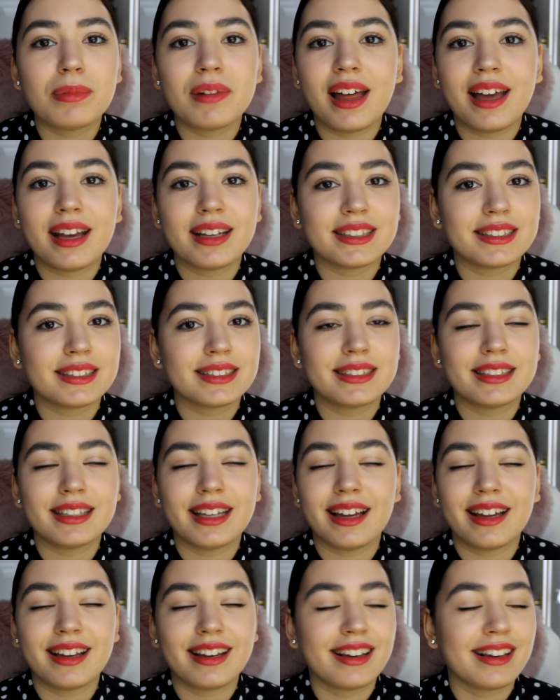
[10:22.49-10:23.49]
blessed
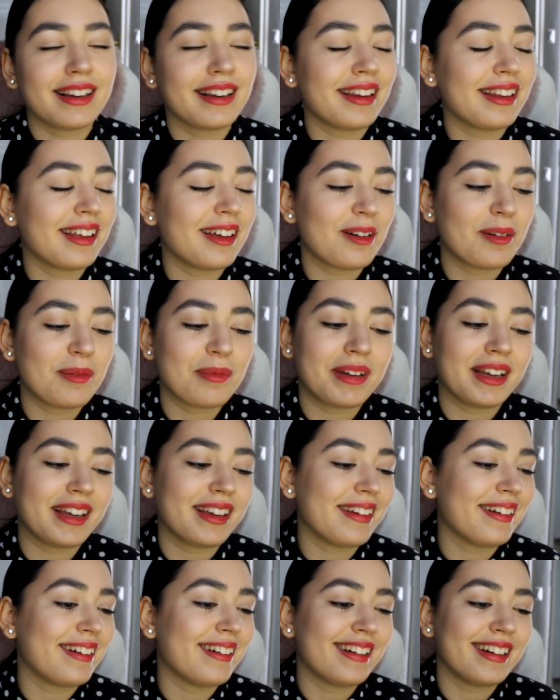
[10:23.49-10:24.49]
and oh
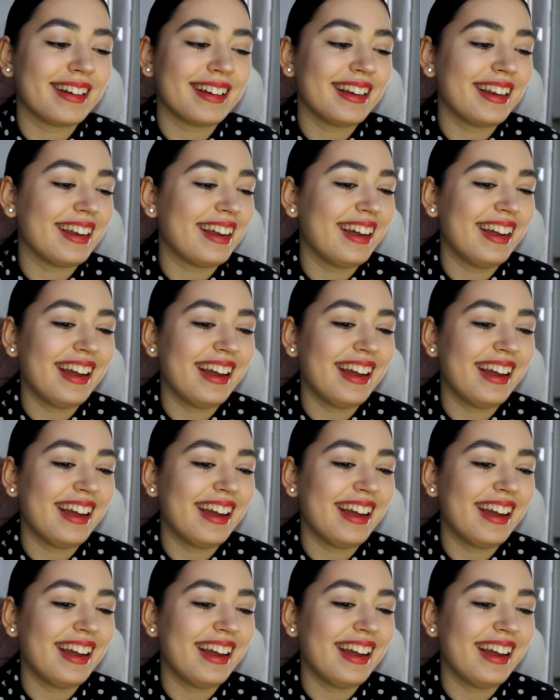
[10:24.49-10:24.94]
my god